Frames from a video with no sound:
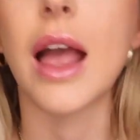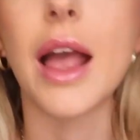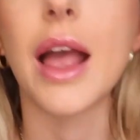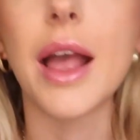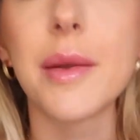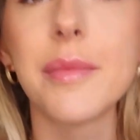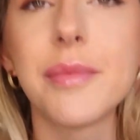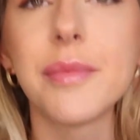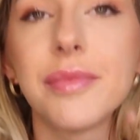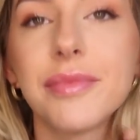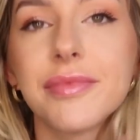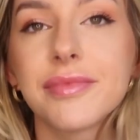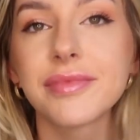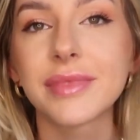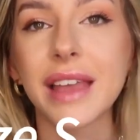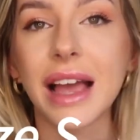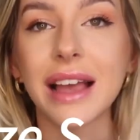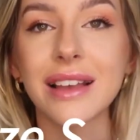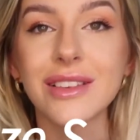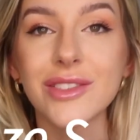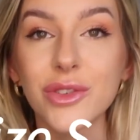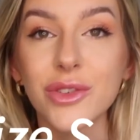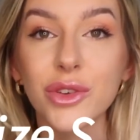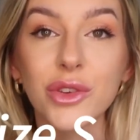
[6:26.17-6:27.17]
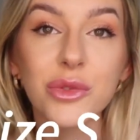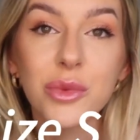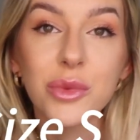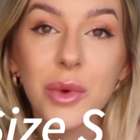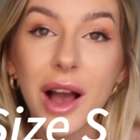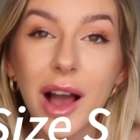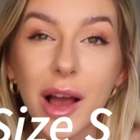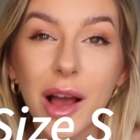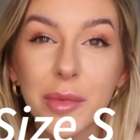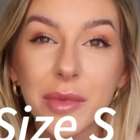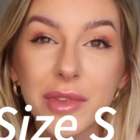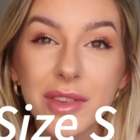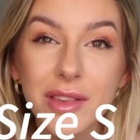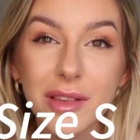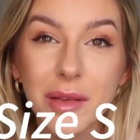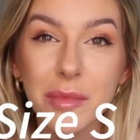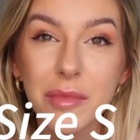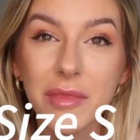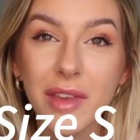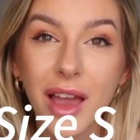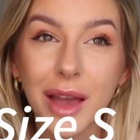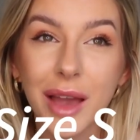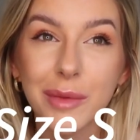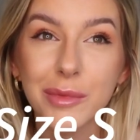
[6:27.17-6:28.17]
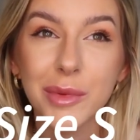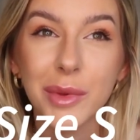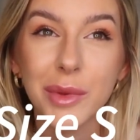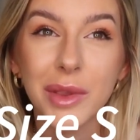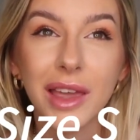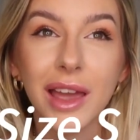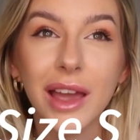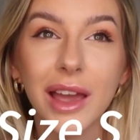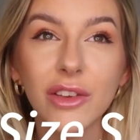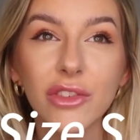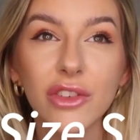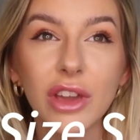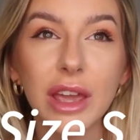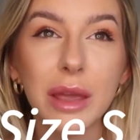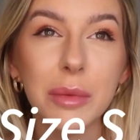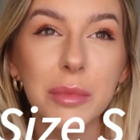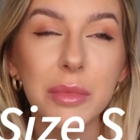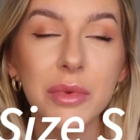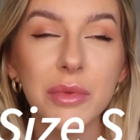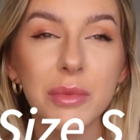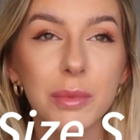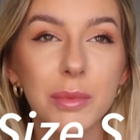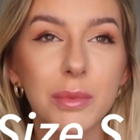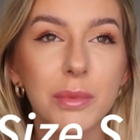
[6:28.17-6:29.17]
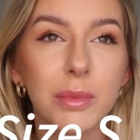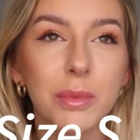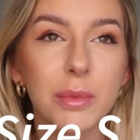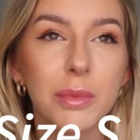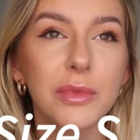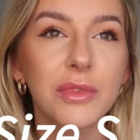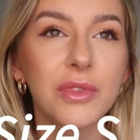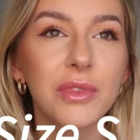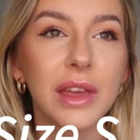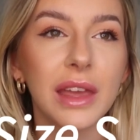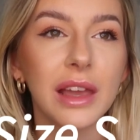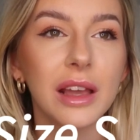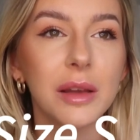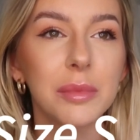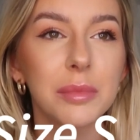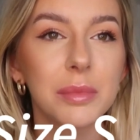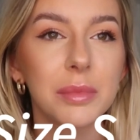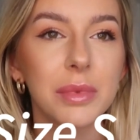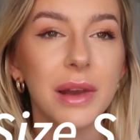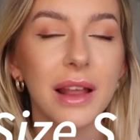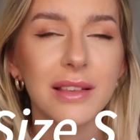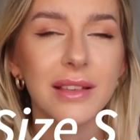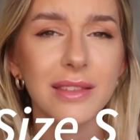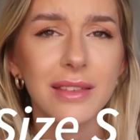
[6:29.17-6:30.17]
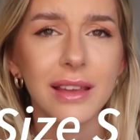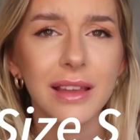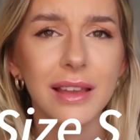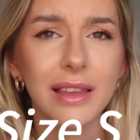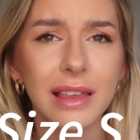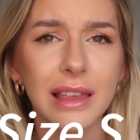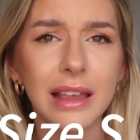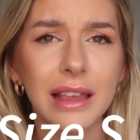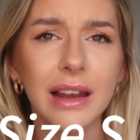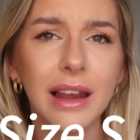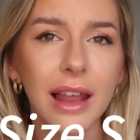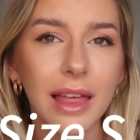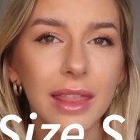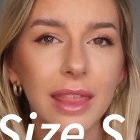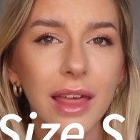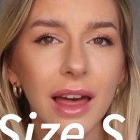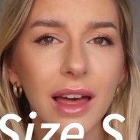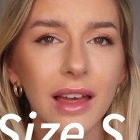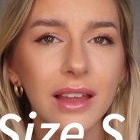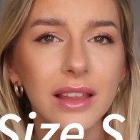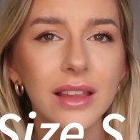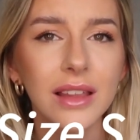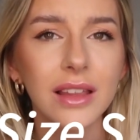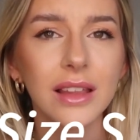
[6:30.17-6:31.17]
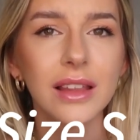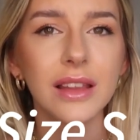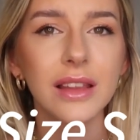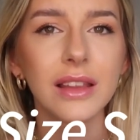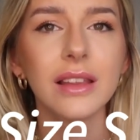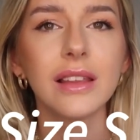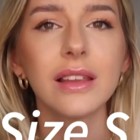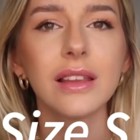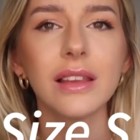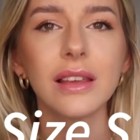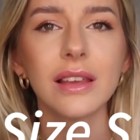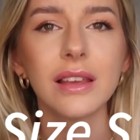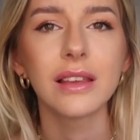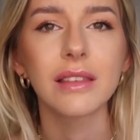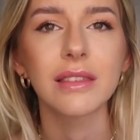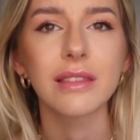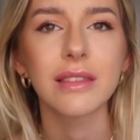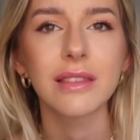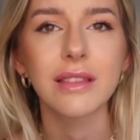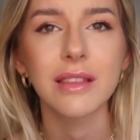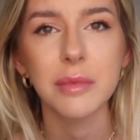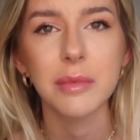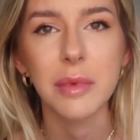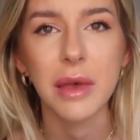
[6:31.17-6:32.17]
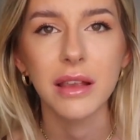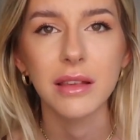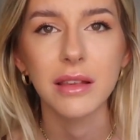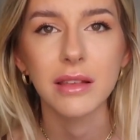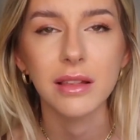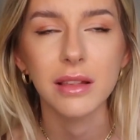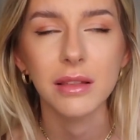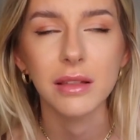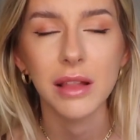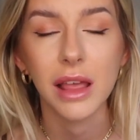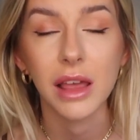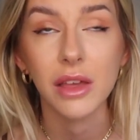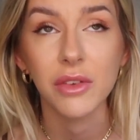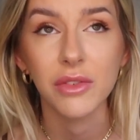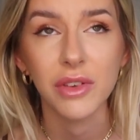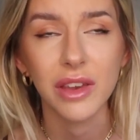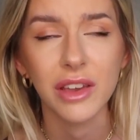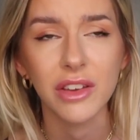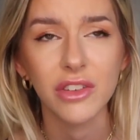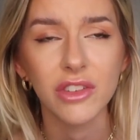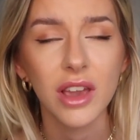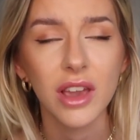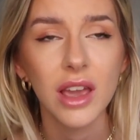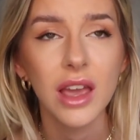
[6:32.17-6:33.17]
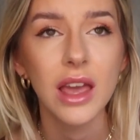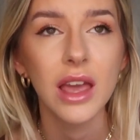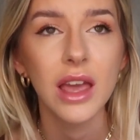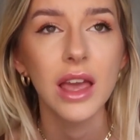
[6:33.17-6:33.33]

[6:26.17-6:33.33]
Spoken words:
That is just what happens sometimes when you get cheap fake plasticky leather. It smells like fish.